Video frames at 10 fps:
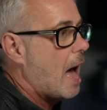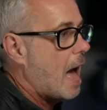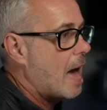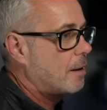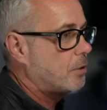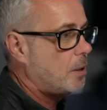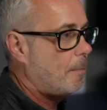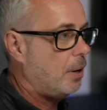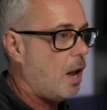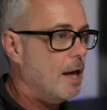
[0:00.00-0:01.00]
and I'm gonna
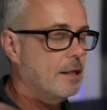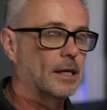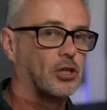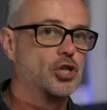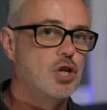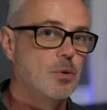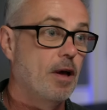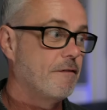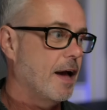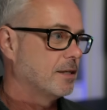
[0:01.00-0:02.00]
apply this new
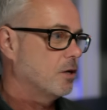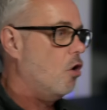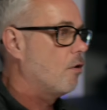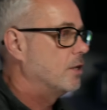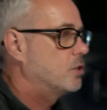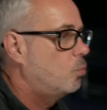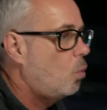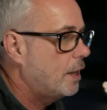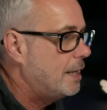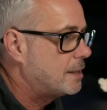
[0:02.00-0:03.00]
effect. All right, so
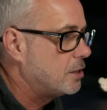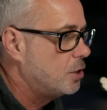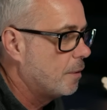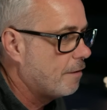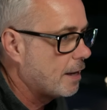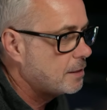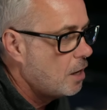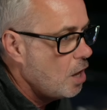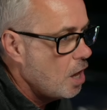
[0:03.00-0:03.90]
what is this new effect?